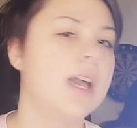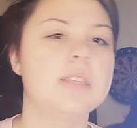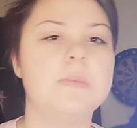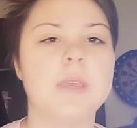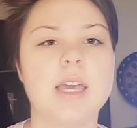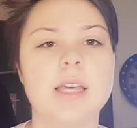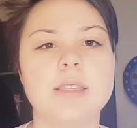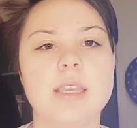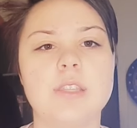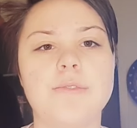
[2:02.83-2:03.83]
it's because
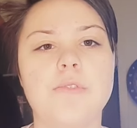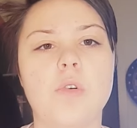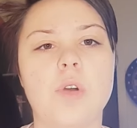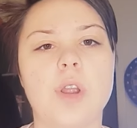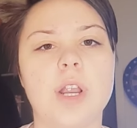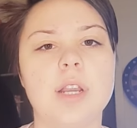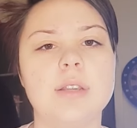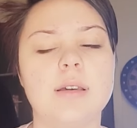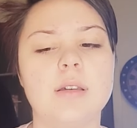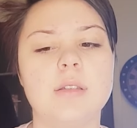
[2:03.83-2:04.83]
it's for
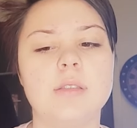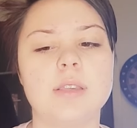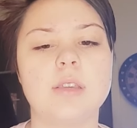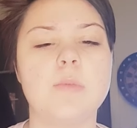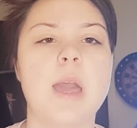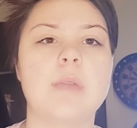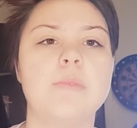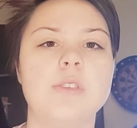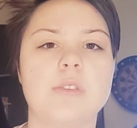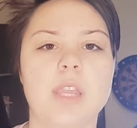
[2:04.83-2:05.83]
the Cinemac
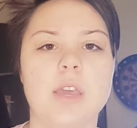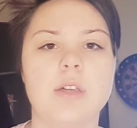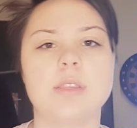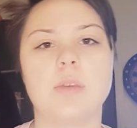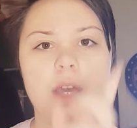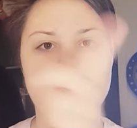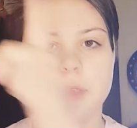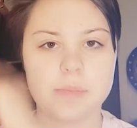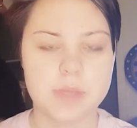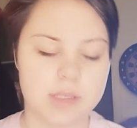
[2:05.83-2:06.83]
music video that's going to be coming
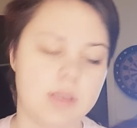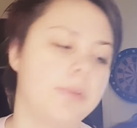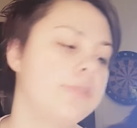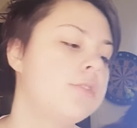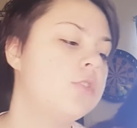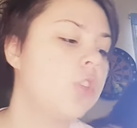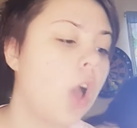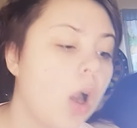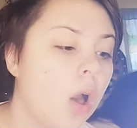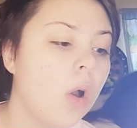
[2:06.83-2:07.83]
up this summer.
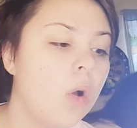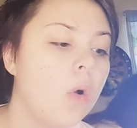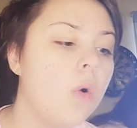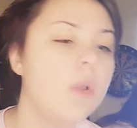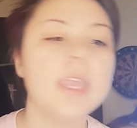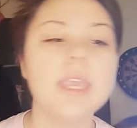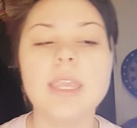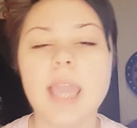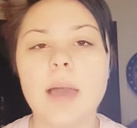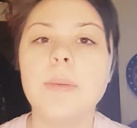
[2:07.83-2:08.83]
So,
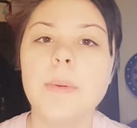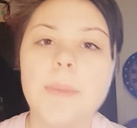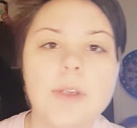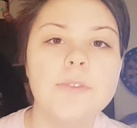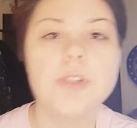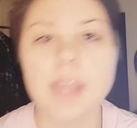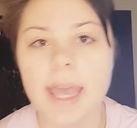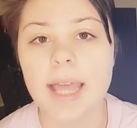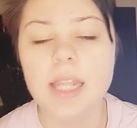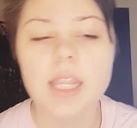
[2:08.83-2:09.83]
yeah, be prepared for
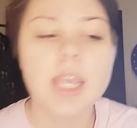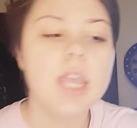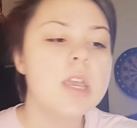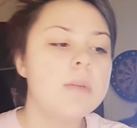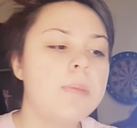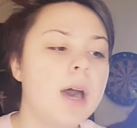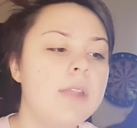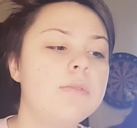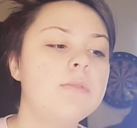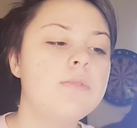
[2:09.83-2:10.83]
that. But
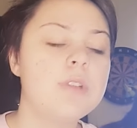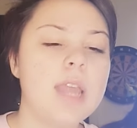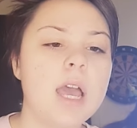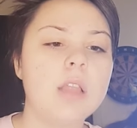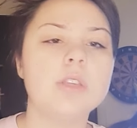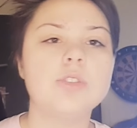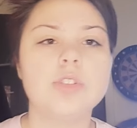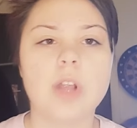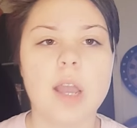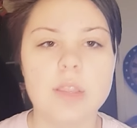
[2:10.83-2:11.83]
for now, let's just
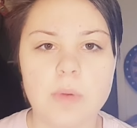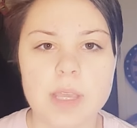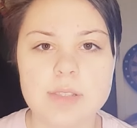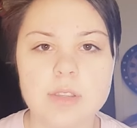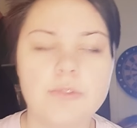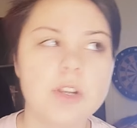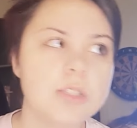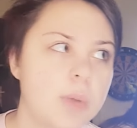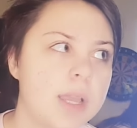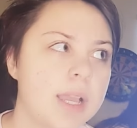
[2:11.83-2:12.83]
try on the wig. So the
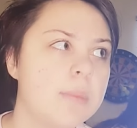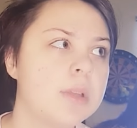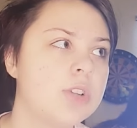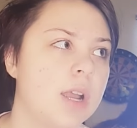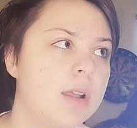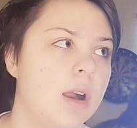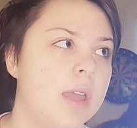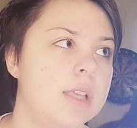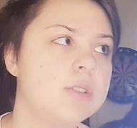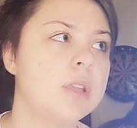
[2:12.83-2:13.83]
first wig I'm going to try on
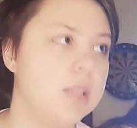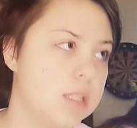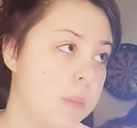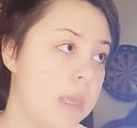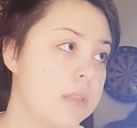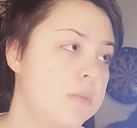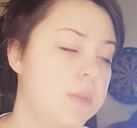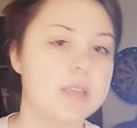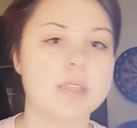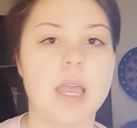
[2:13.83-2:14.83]
is Elizabeth's
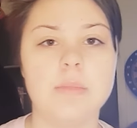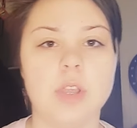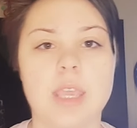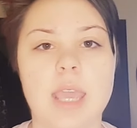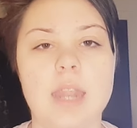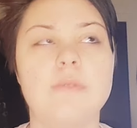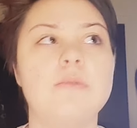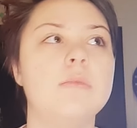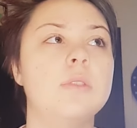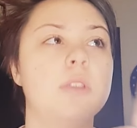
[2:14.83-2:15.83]
because I'm looking at it.
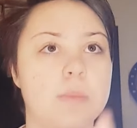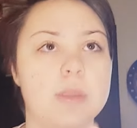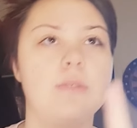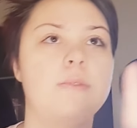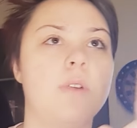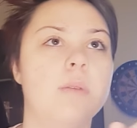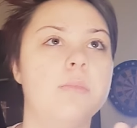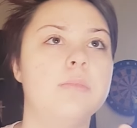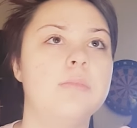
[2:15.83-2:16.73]
Elizabeth from